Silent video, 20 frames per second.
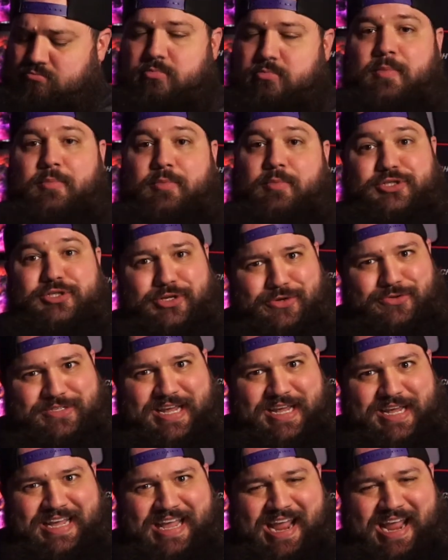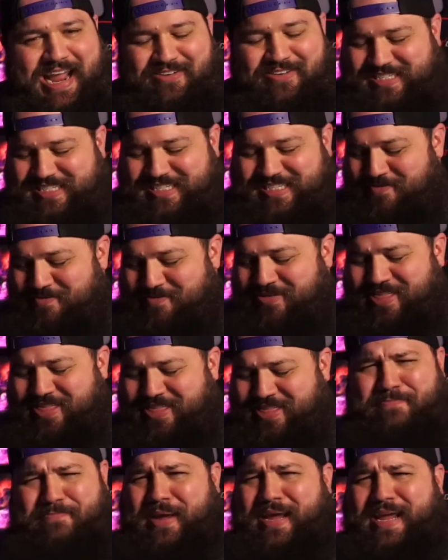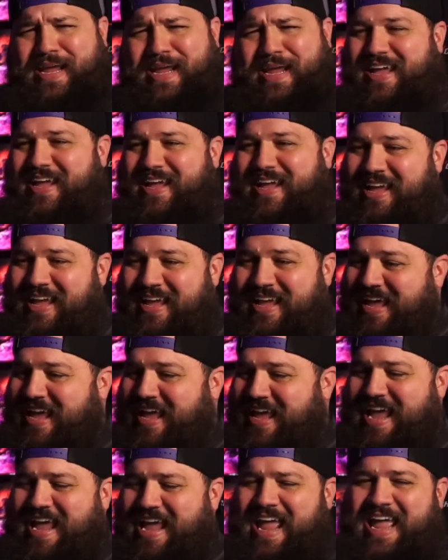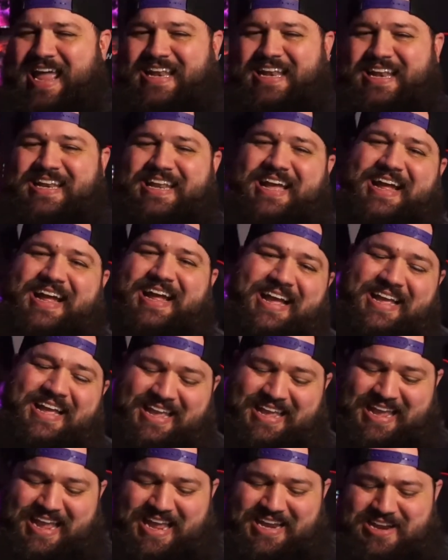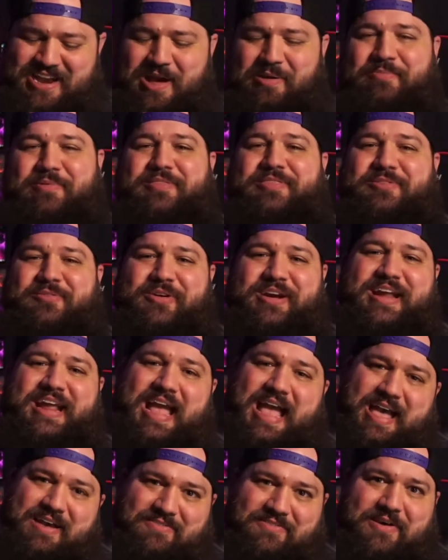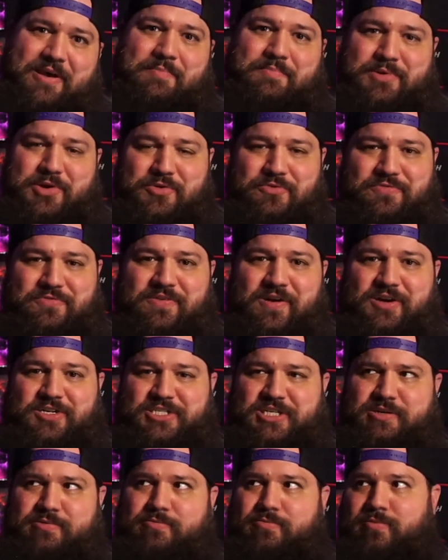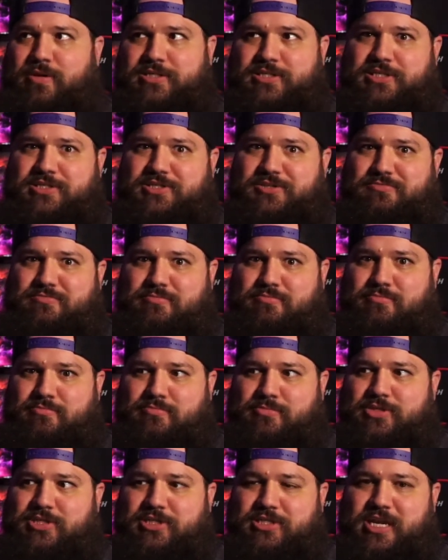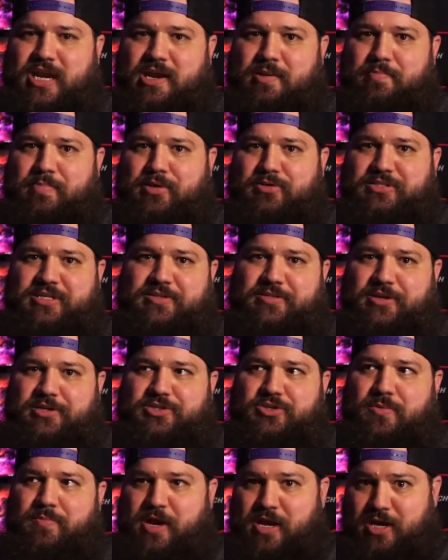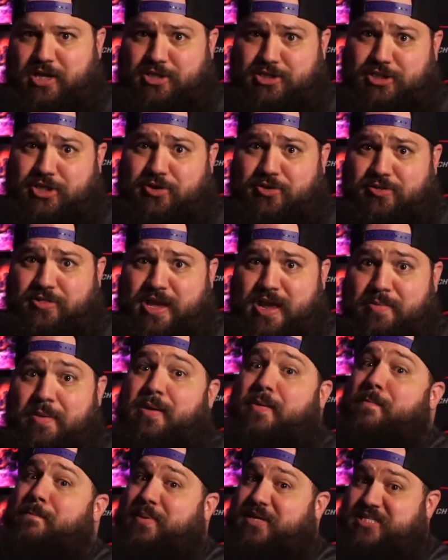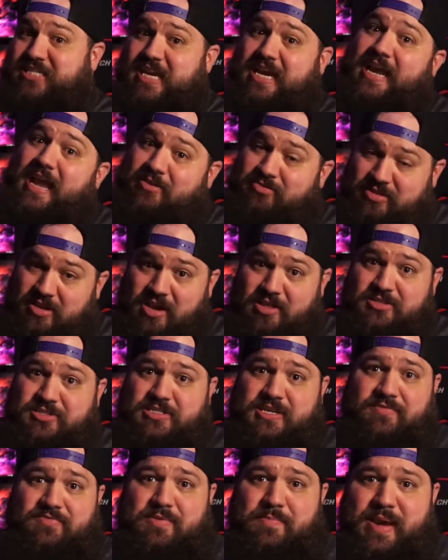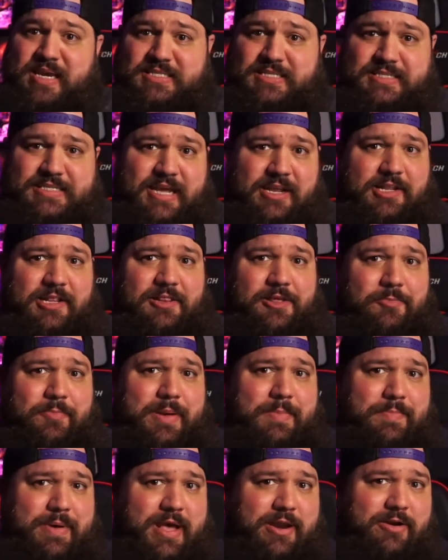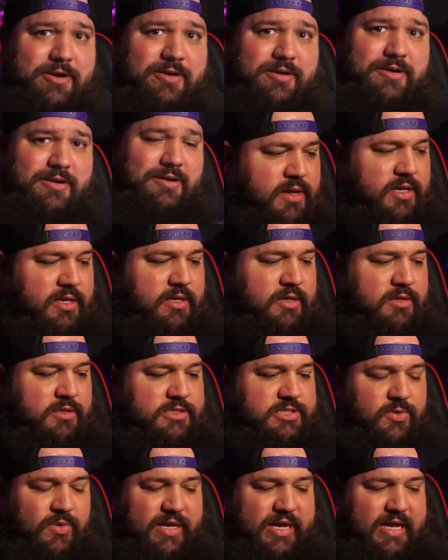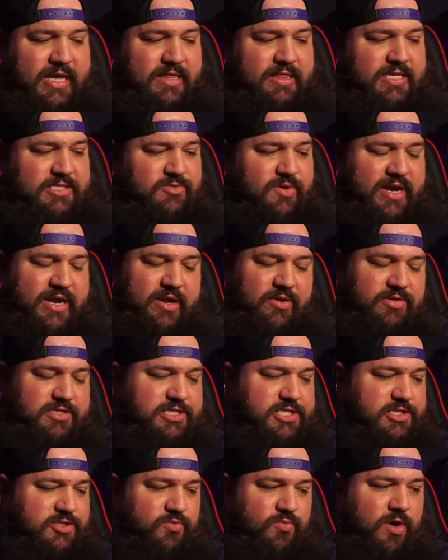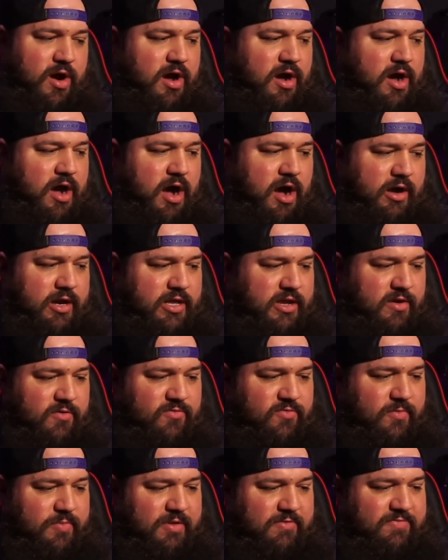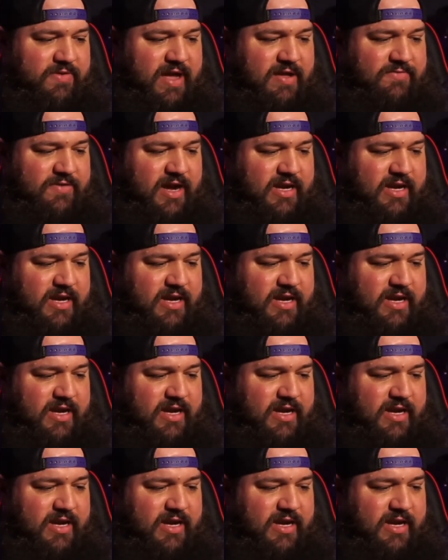two, take care of some of the peaking, and number three, have a mute function, which is just kind of built in there, so I'm not going to show you that. But check out the other stuff that makes it sound a little bit better. So again, this right here is just raw audio from the Fifine